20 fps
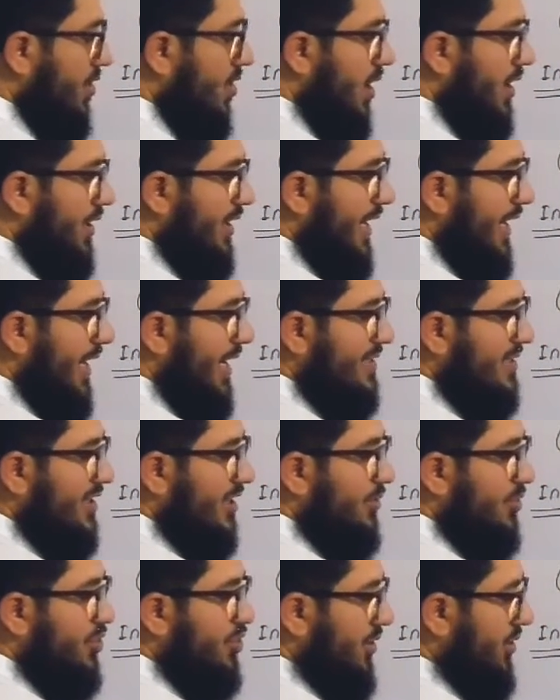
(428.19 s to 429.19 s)
called
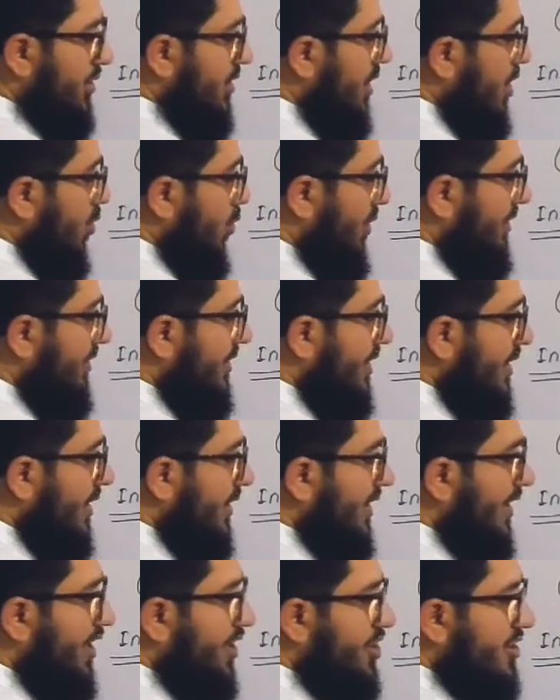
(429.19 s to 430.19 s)
as emission, when
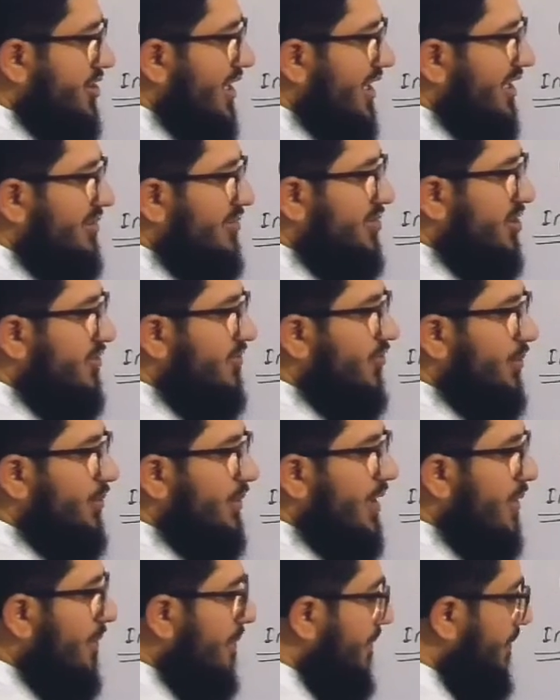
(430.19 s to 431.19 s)
the radiations are emitted
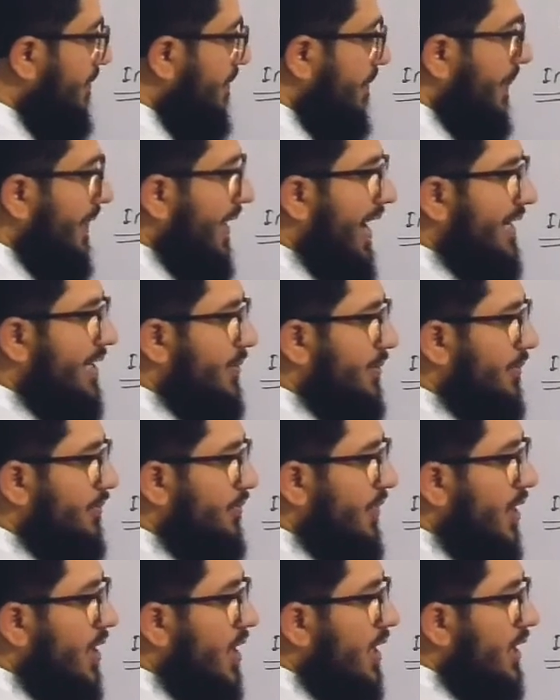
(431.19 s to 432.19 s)
from the atom.